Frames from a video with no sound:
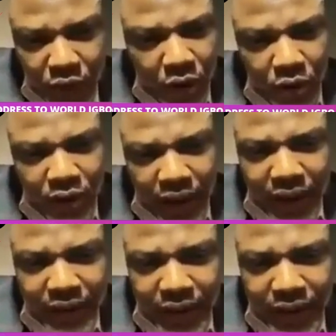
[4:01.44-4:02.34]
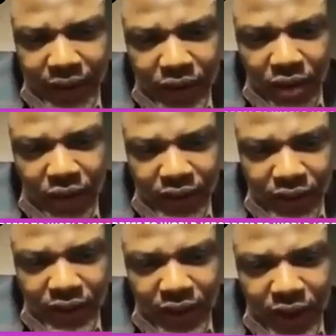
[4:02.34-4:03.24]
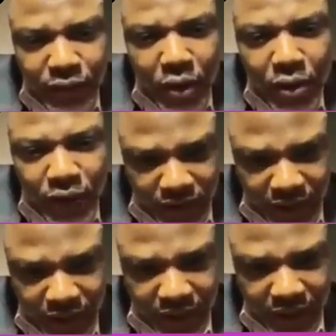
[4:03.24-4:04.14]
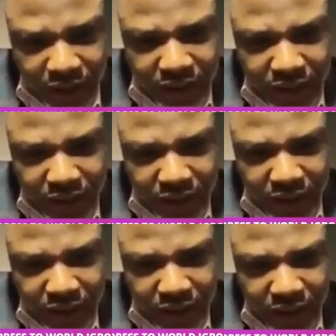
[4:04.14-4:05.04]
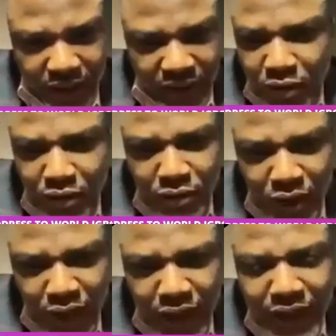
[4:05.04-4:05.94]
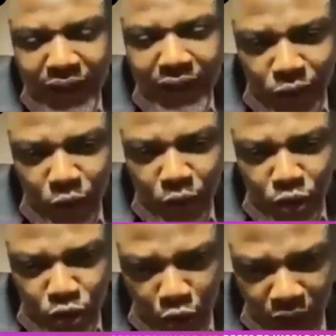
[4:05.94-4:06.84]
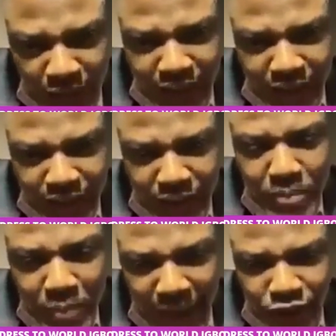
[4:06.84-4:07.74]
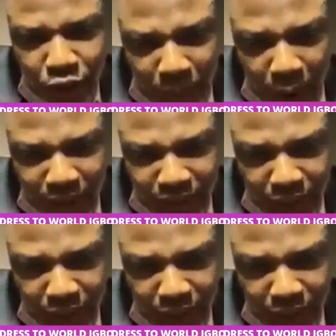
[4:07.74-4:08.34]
unaided, unassisted for over three years. We fought the two strongest major powers